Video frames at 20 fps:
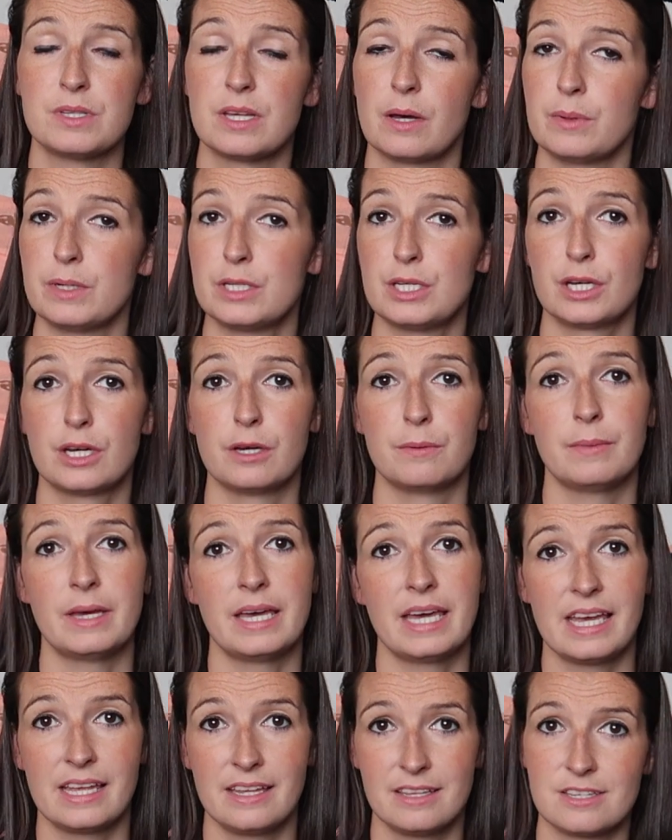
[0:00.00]
so we took them
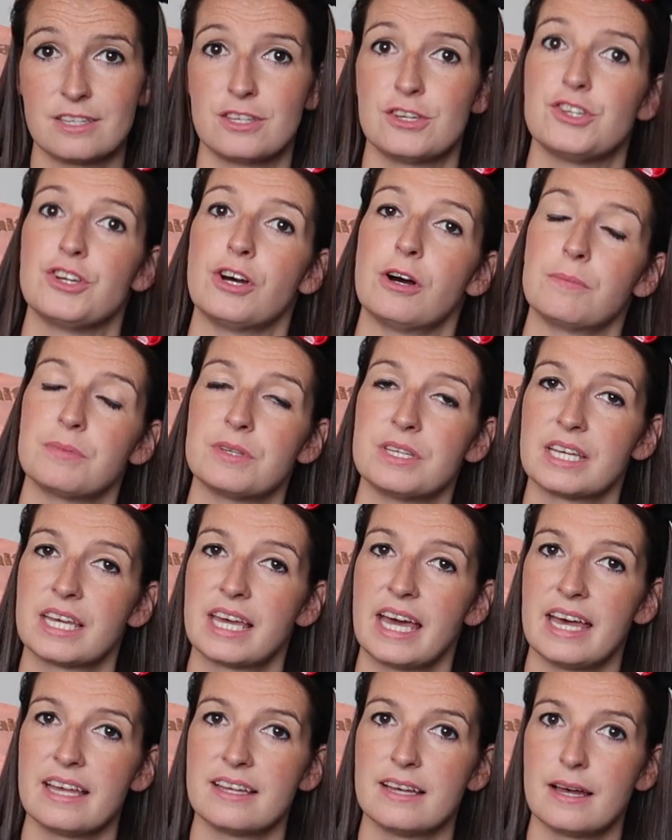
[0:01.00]
into the shop to
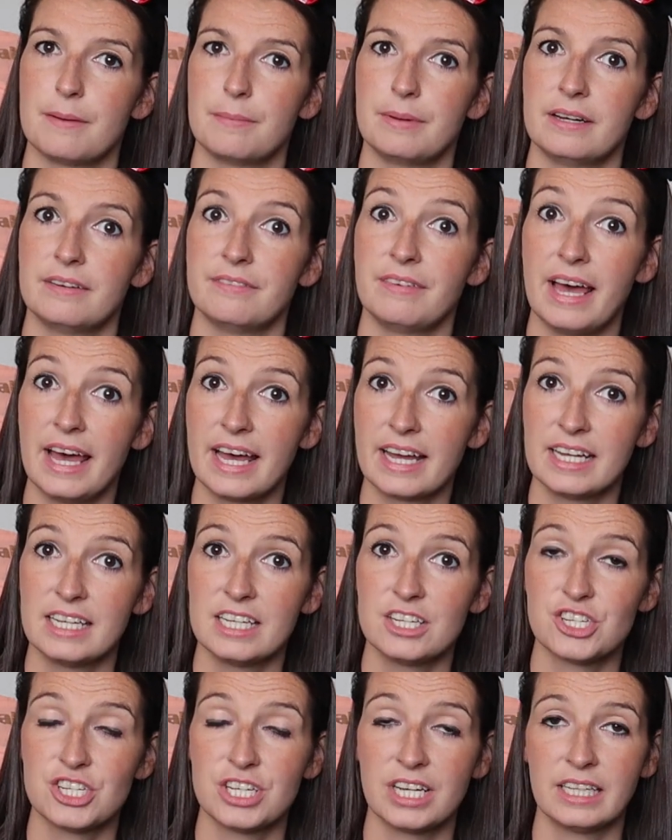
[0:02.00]
get a bit of air
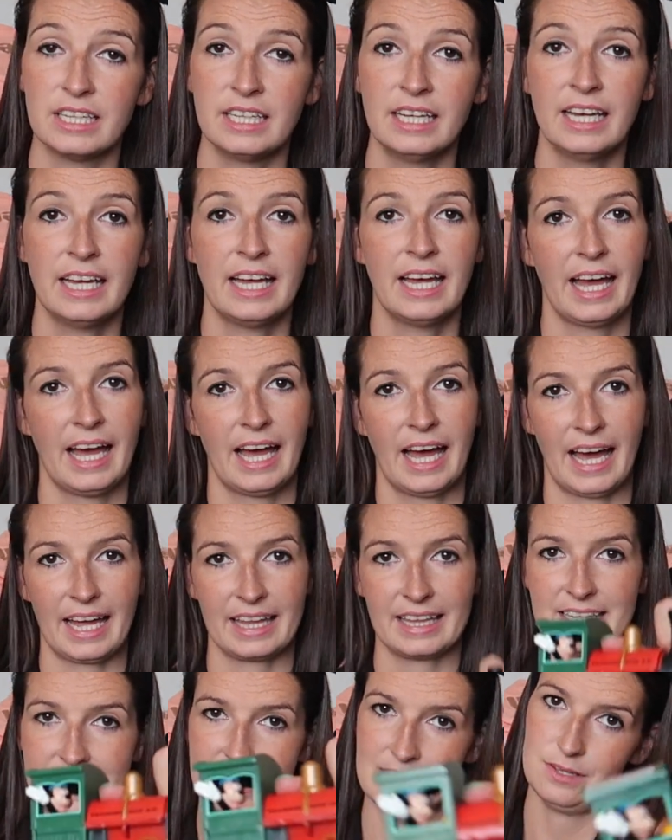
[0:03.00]
conditioning,
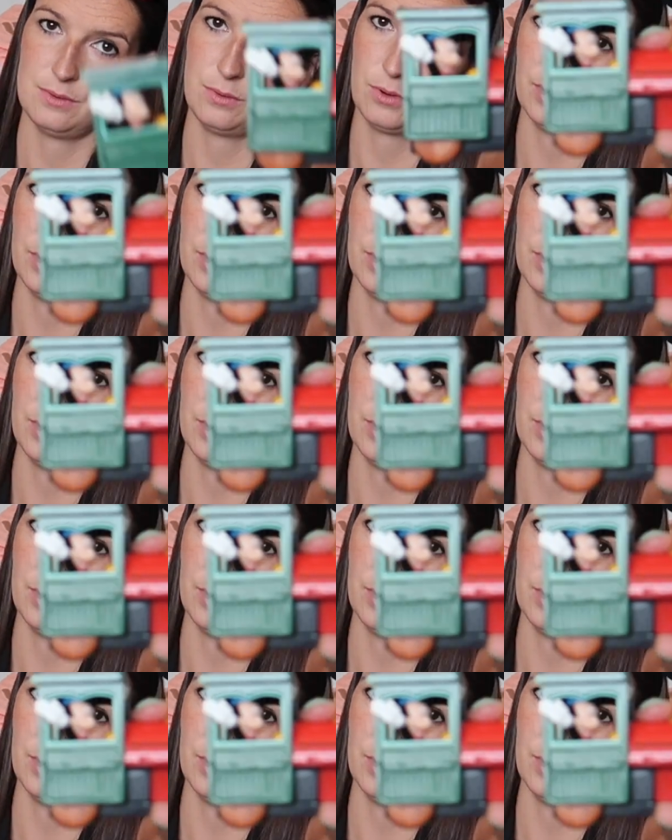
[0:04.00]
and this is